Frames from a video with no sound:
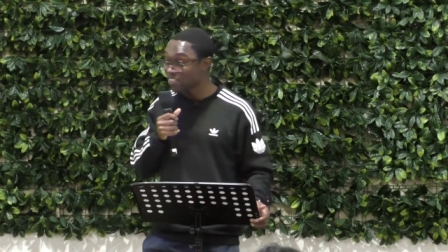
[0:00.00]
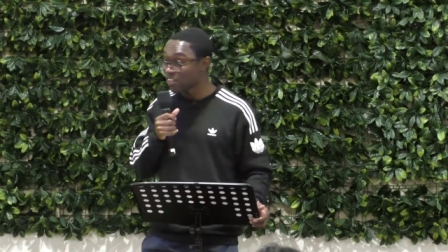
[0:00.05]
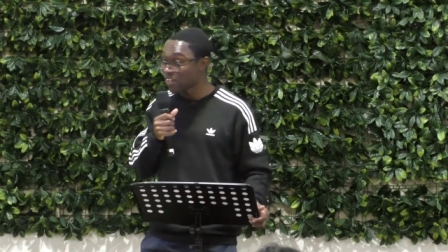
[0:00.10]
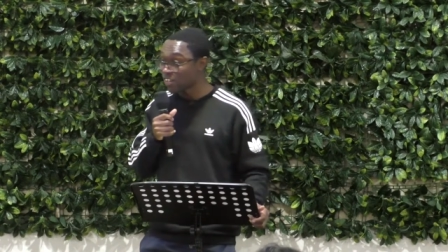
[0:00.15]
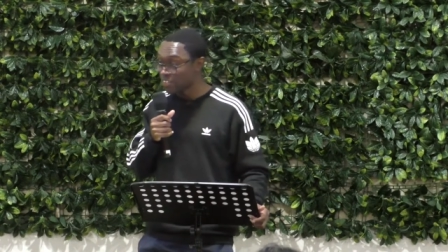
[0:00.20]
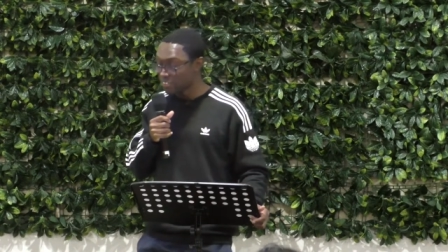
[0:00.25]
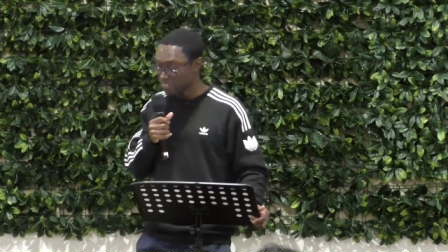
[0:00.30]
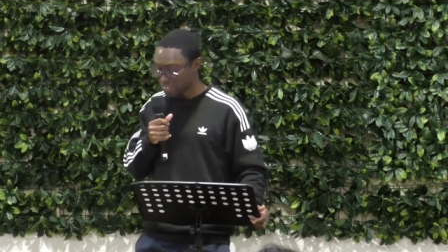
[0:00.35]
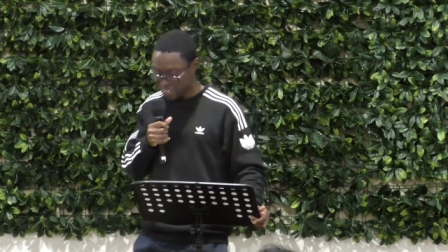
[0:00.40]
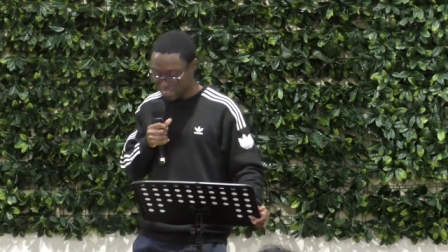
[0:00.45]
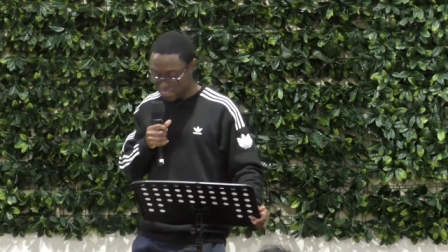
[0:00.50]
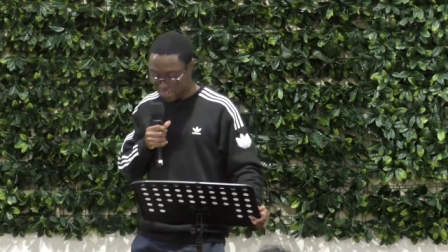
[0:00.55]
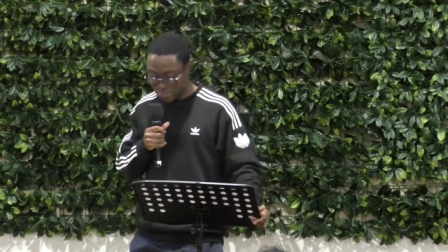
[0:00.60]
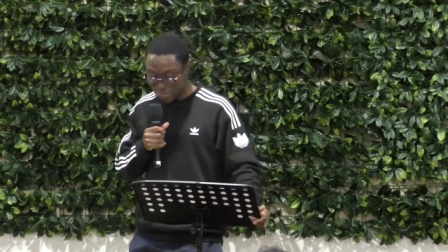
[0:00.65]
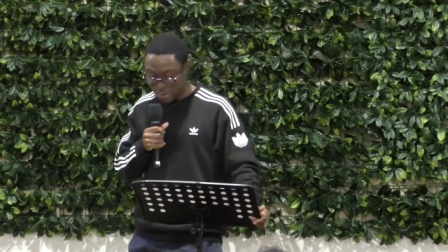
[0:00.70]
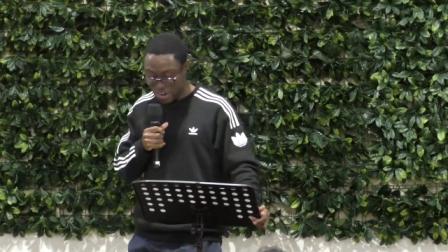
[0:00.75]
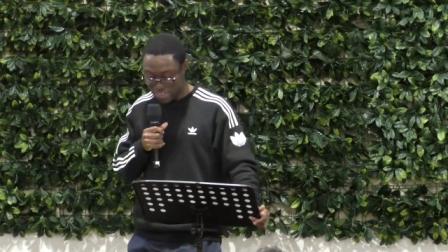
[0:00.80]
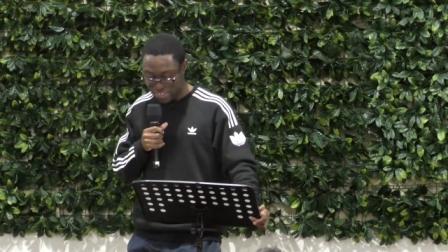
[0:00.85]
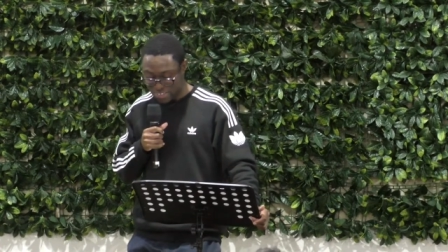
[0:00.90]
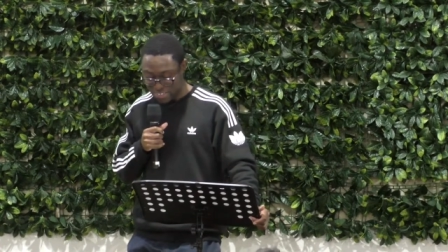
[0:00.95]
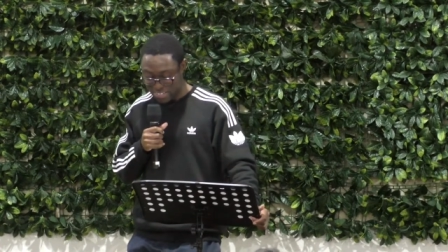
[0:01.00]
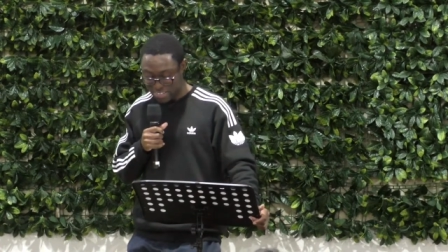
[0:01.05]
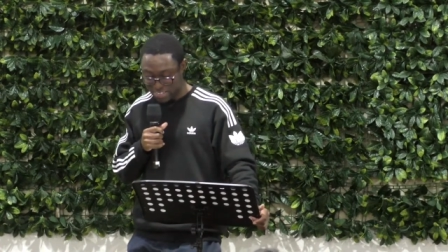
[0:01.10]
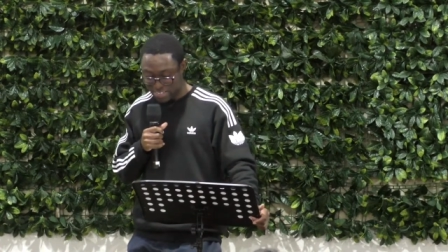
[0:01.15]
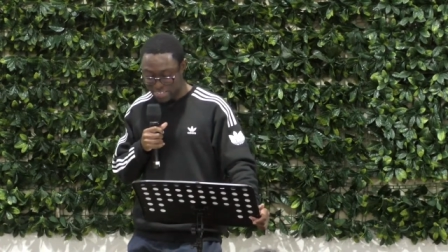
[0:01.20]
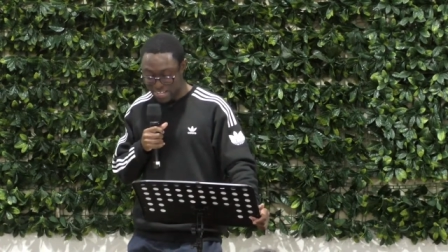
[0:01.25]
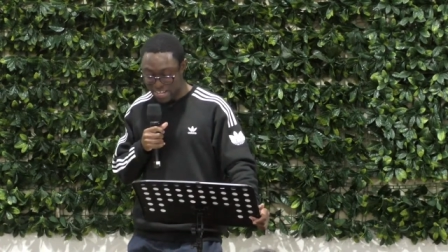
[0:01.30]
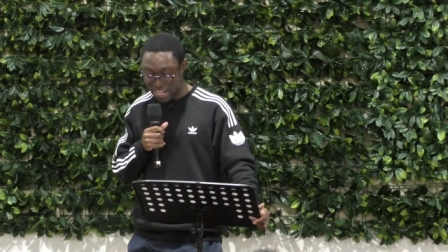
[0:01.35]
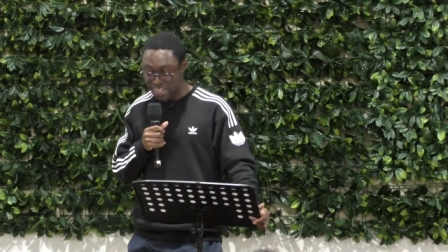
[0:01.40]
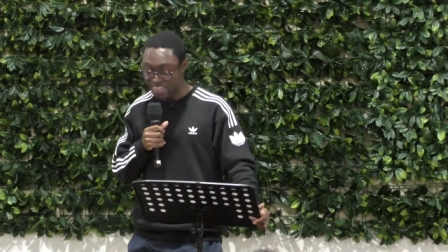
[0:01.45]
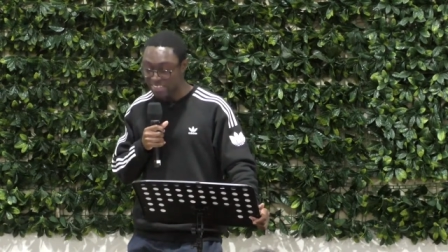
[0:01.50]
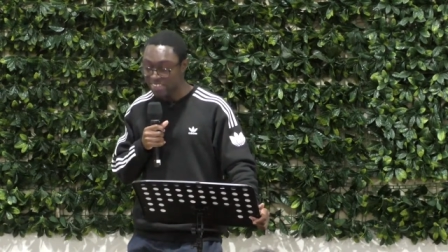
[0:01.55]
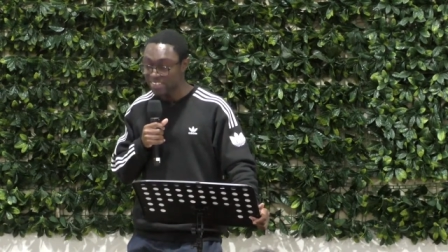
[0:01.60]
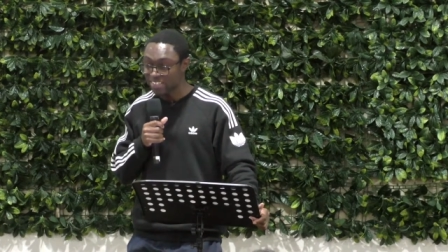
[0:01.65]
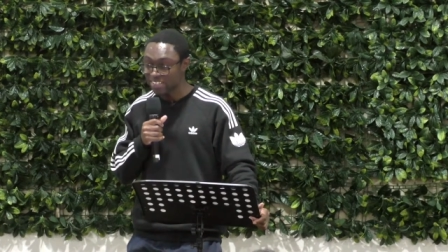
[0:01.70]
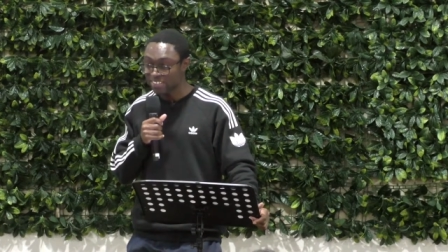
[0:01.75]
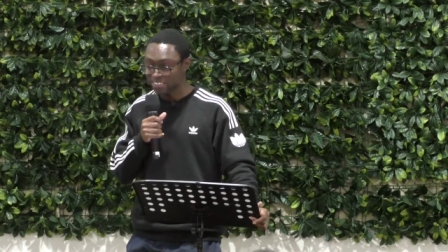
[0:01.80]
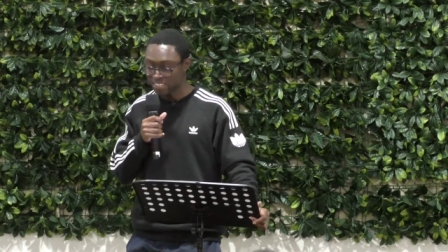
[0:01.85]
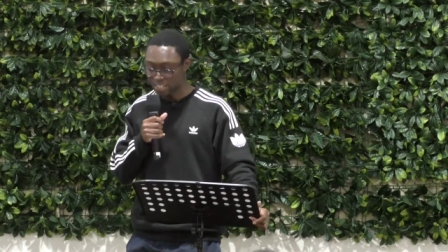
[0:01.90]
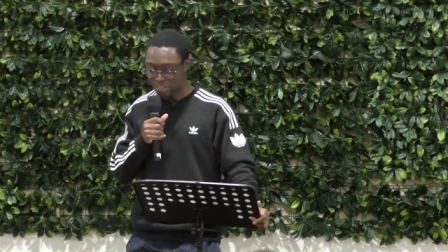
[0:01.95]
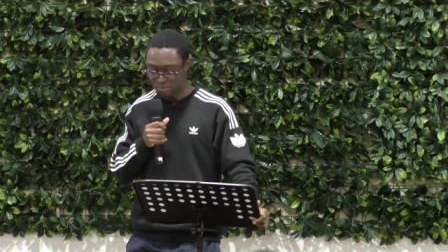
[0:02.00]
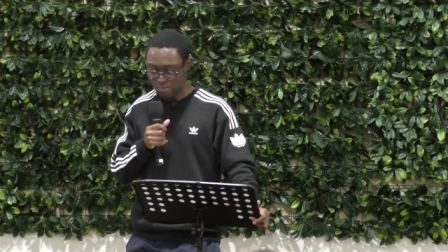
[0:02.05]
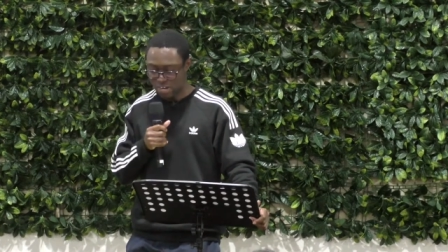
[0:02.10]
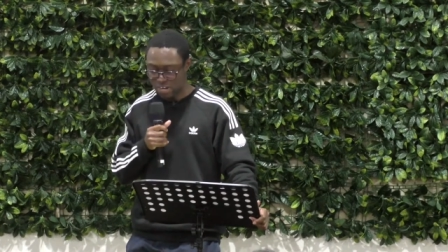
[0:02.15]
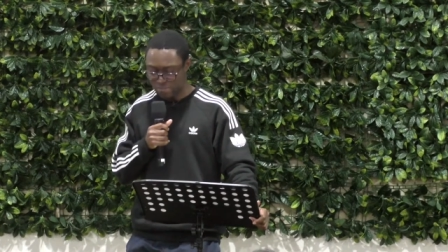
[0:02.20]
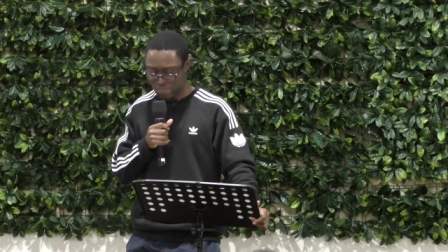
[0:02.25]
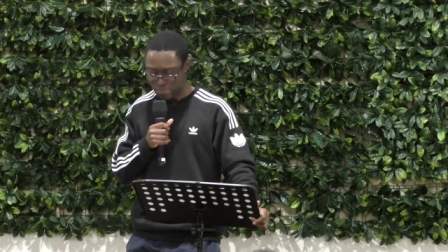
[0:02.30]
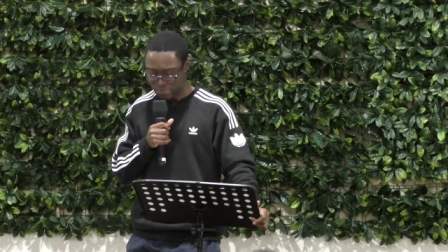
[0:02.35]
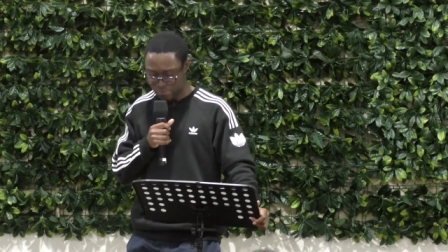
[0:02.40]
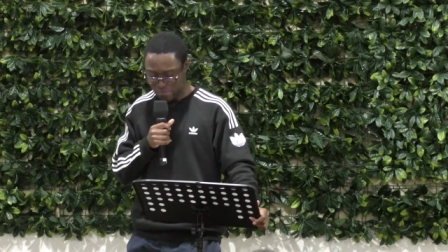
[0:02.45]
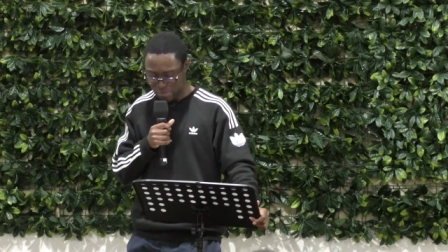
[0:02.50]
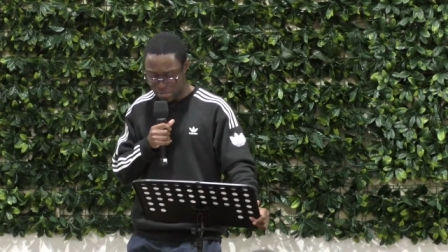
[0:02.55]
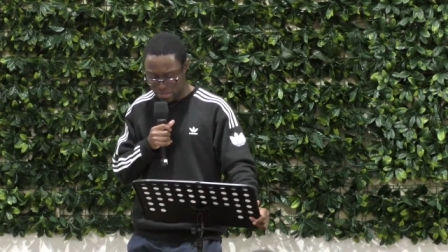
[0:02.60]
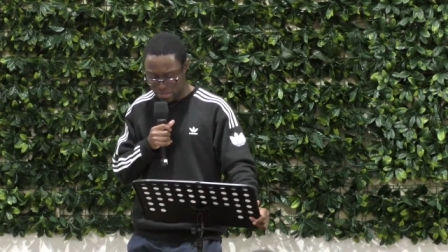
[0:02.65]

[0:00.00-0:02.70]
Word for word: God rather than uh, the things that grieve Him.